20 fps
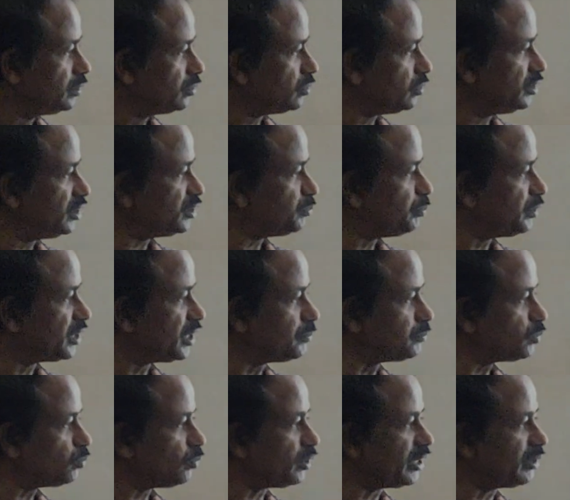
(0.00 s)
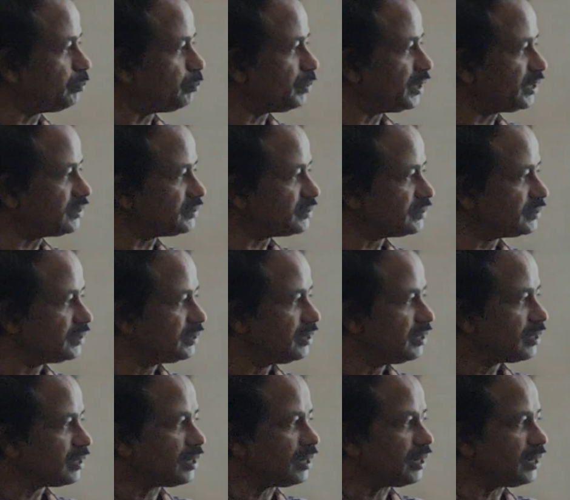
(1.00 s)
So this becomes 1 plus
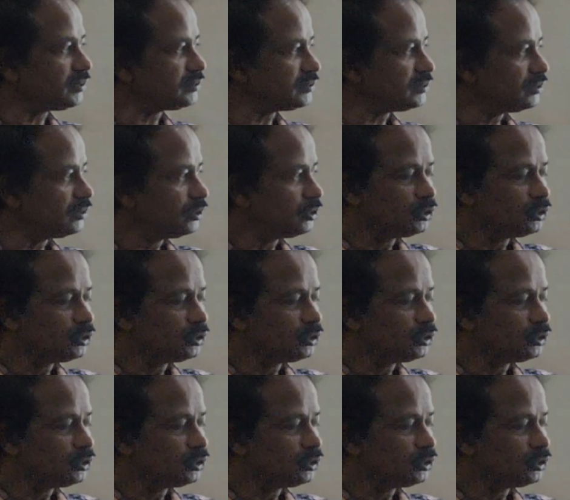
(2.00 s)
cos